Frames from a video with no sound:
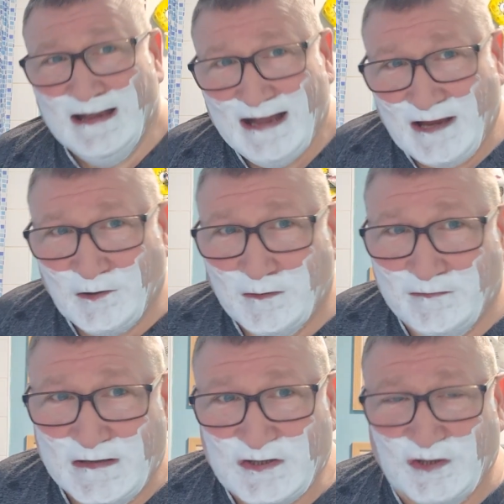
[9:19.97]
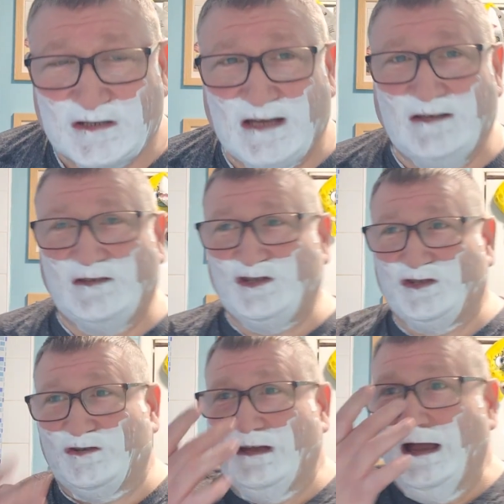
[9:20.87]
I don't know if it's just an
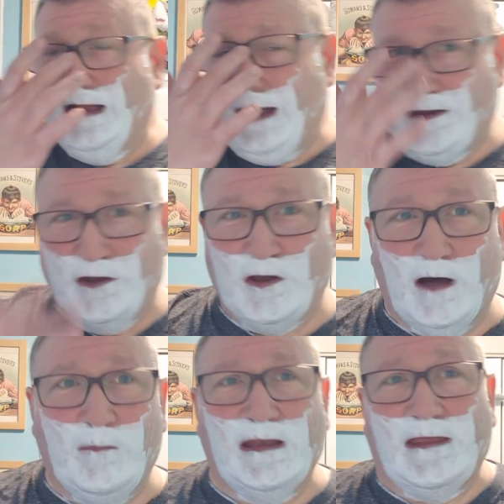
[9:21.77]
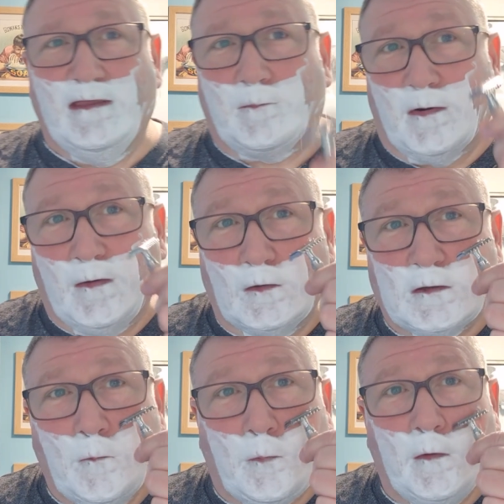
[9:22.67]
anomaly in the
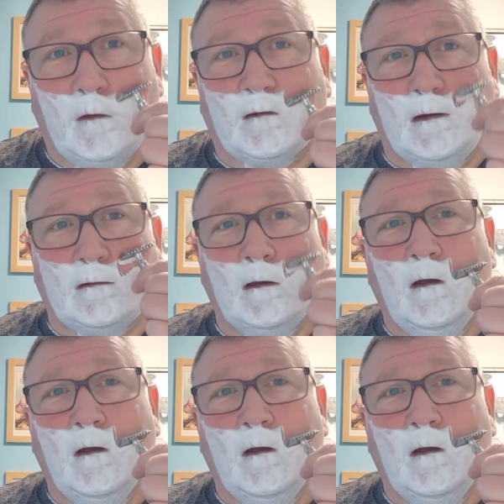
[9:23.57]
production process.